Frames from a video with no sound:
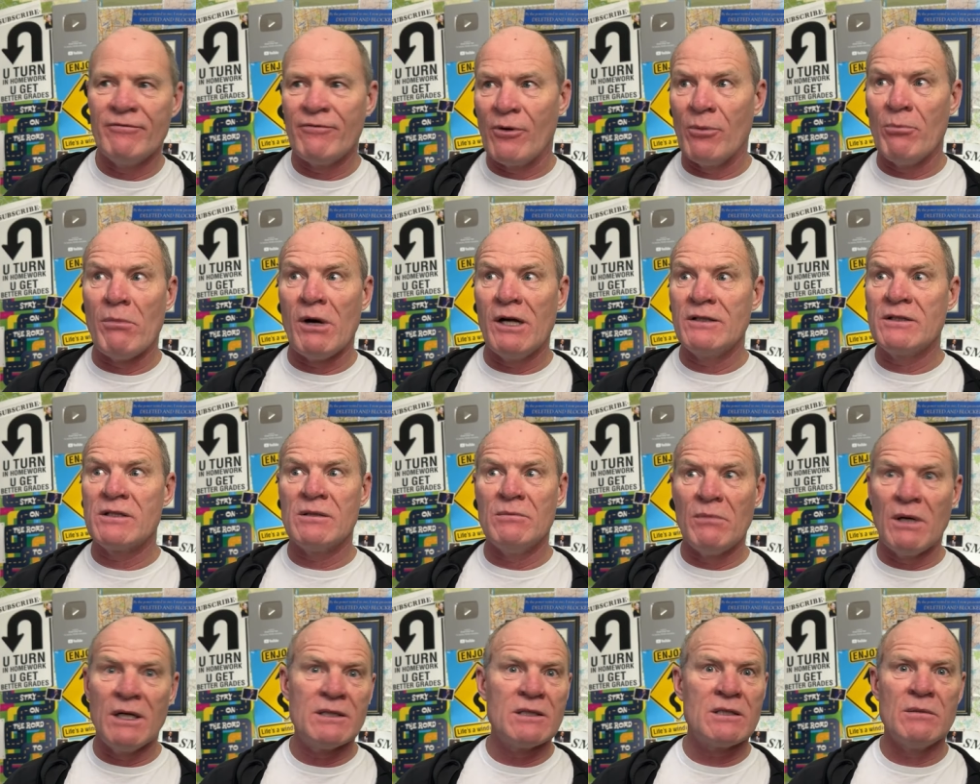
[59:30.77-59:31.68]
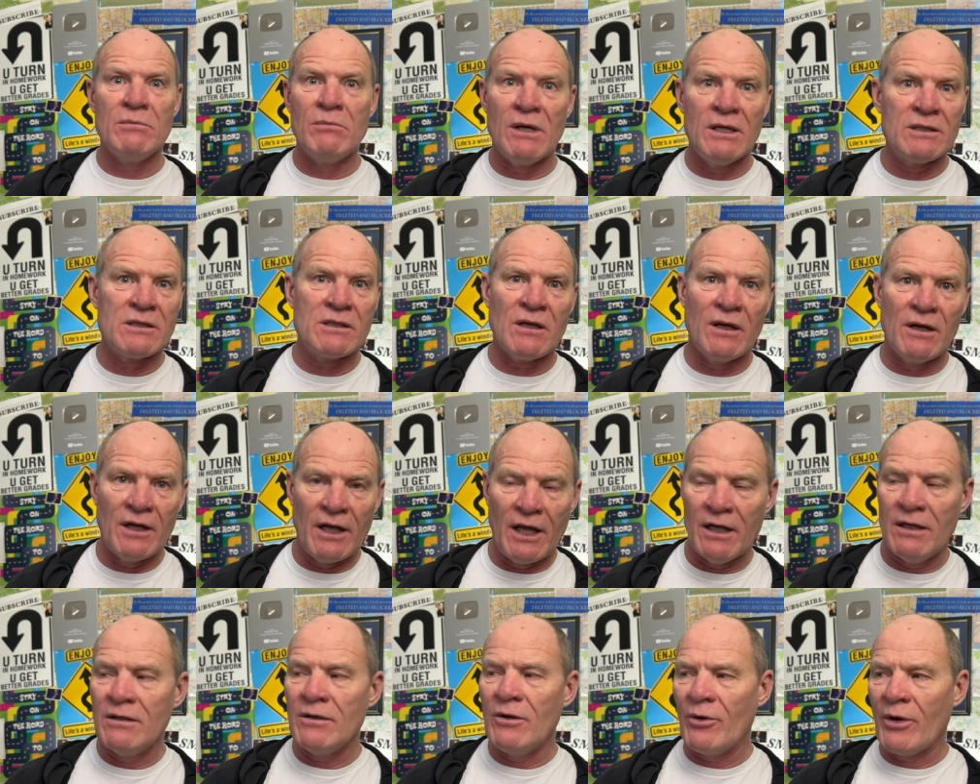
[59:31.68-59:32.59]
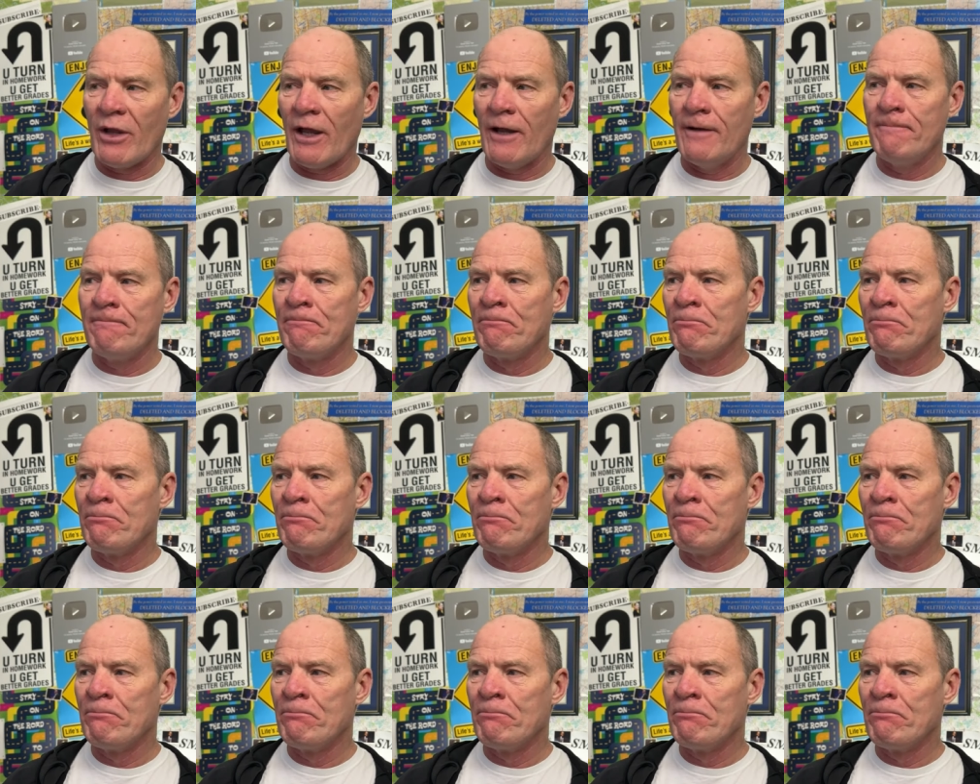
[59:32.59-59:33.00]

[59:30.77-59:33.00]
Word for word: for months and months and months on end. Okay.